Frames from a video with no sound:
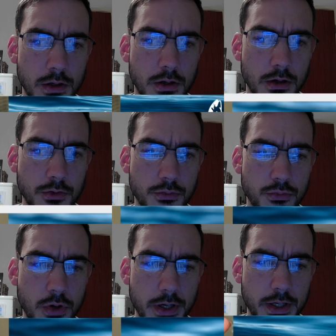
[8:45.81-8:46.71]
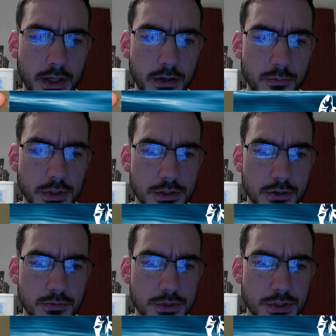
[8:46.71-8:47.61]
On the right hand we
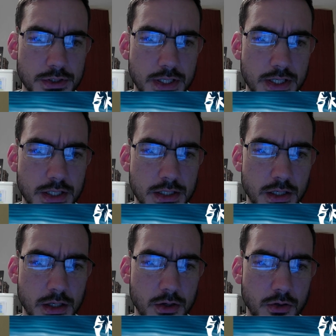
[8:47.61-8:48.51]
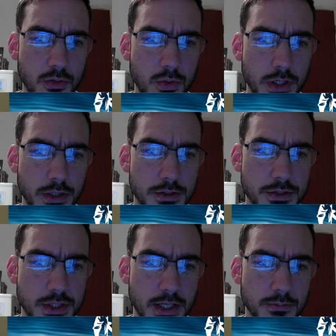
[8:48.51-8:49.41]
don't see quite the
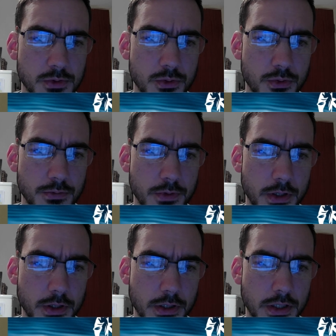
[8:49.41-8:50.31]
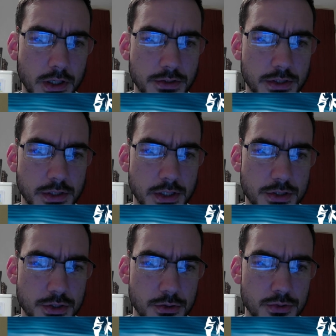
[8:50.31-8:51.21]
same sort of gut
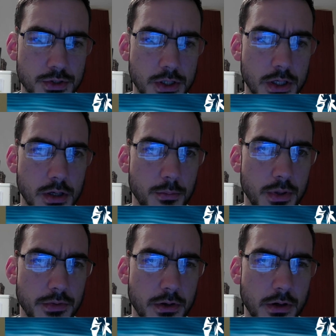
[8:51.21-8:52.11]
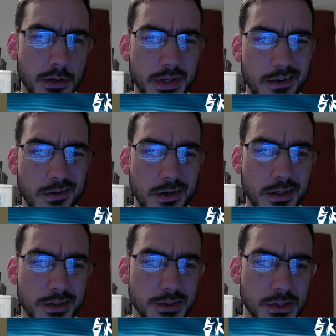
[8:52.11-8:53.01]
issues, but there
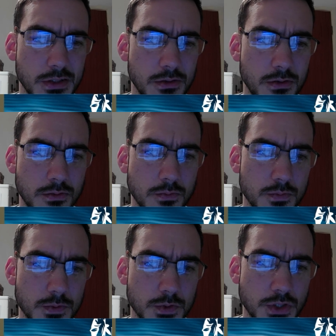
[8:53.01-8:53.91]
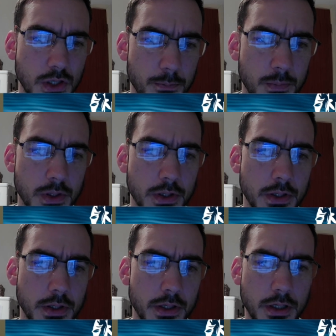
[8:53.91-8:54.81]
are still some
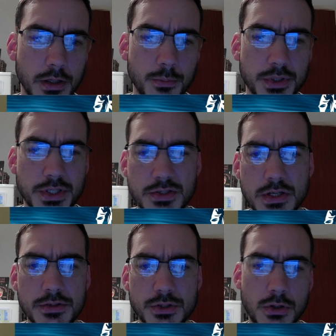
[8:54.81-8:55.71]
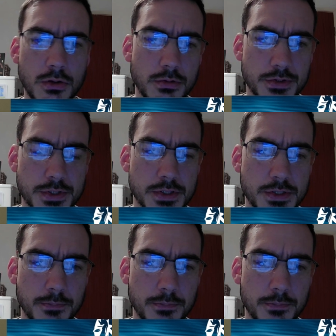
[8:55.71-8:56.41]
potential intolerances,